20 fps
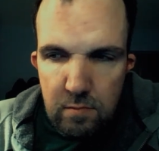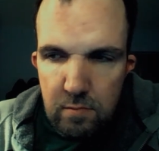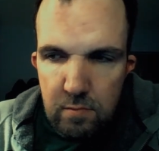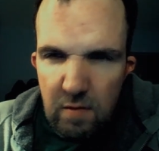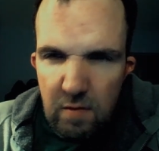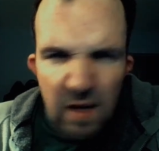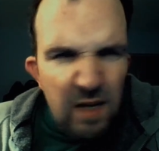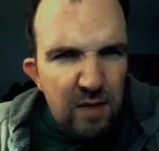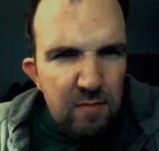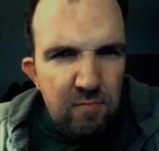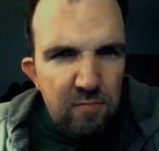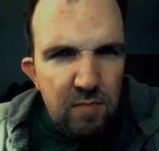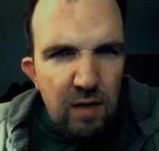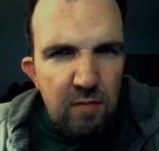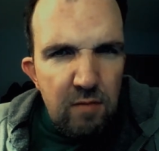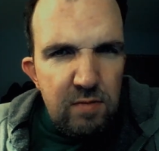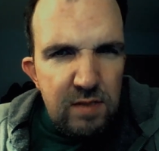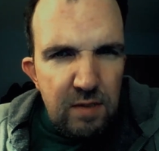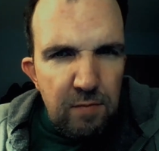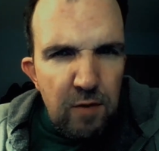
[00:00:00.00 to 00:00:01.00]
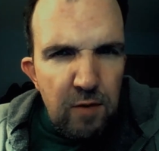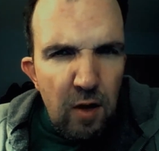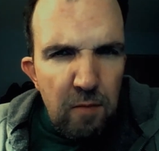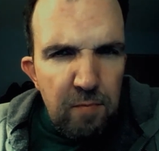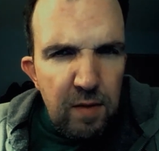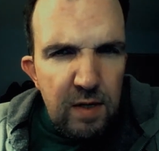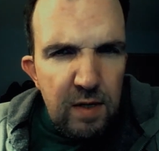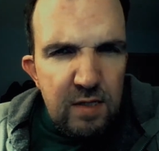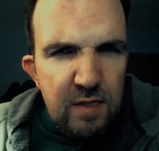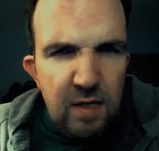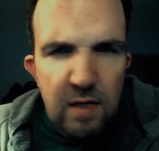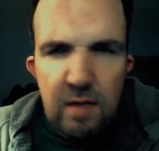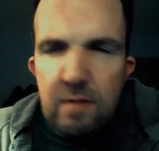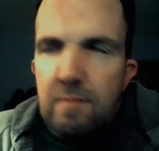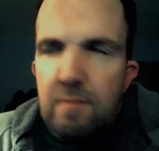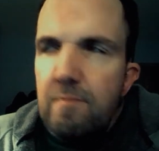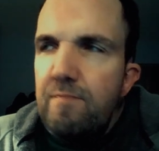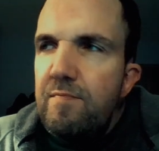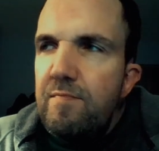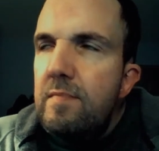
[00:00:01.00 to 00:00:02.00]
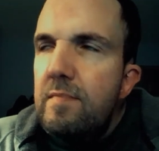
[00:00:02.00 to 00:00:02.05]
Right? That was the Tom Petty song.